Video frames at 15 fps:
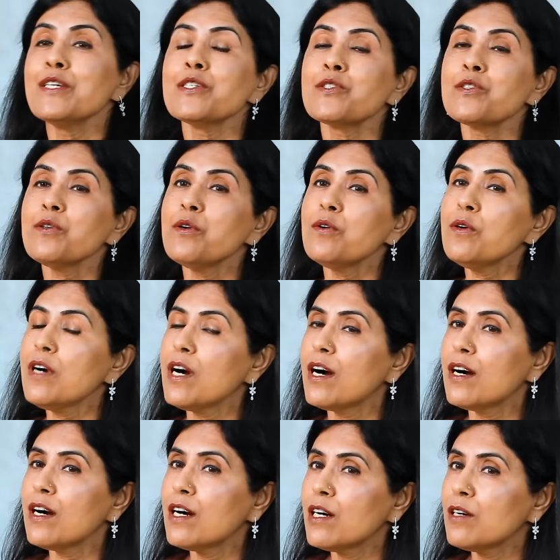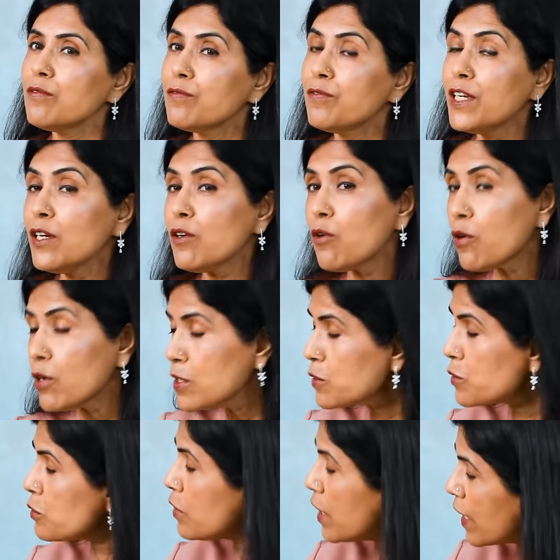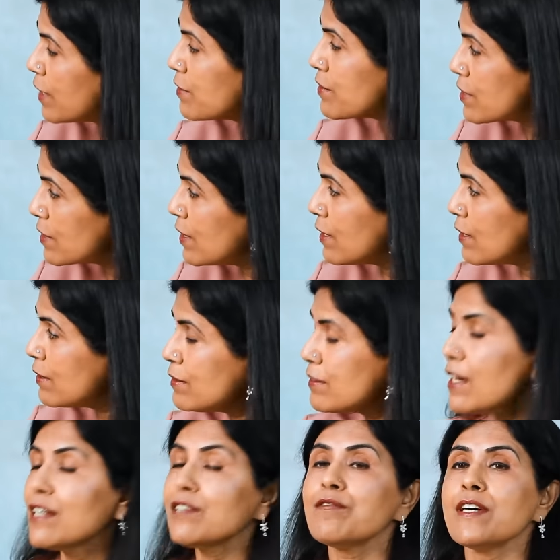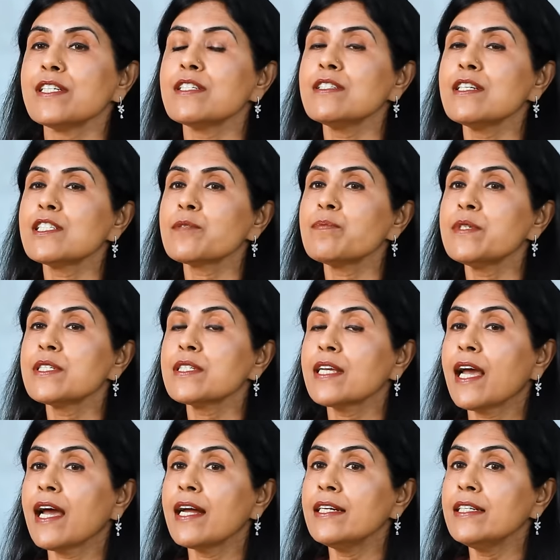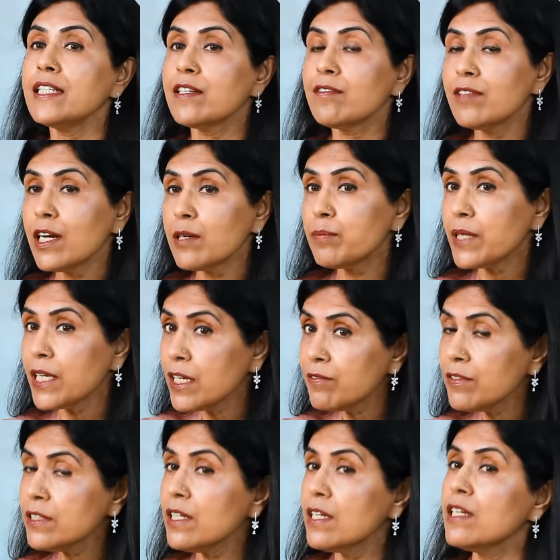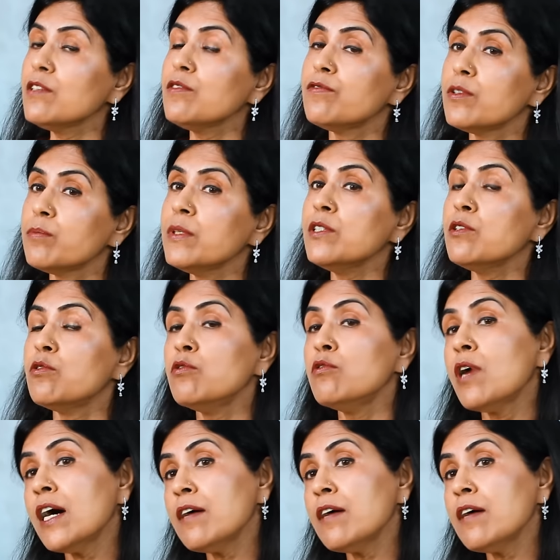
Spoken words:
So, we also have seen that vaginismus can develop even in women who